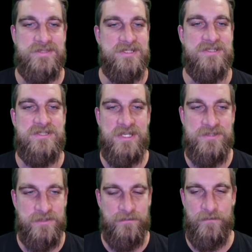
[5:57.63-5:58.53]
and
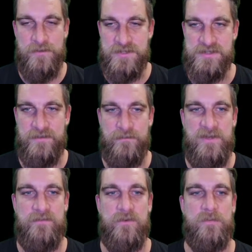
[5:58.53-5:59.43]
digital versions of
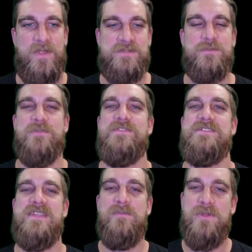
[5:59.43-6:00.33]
reverb that sort of
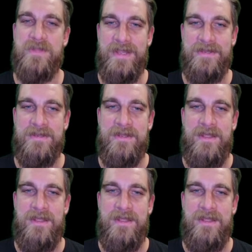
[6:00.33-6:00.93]
simulate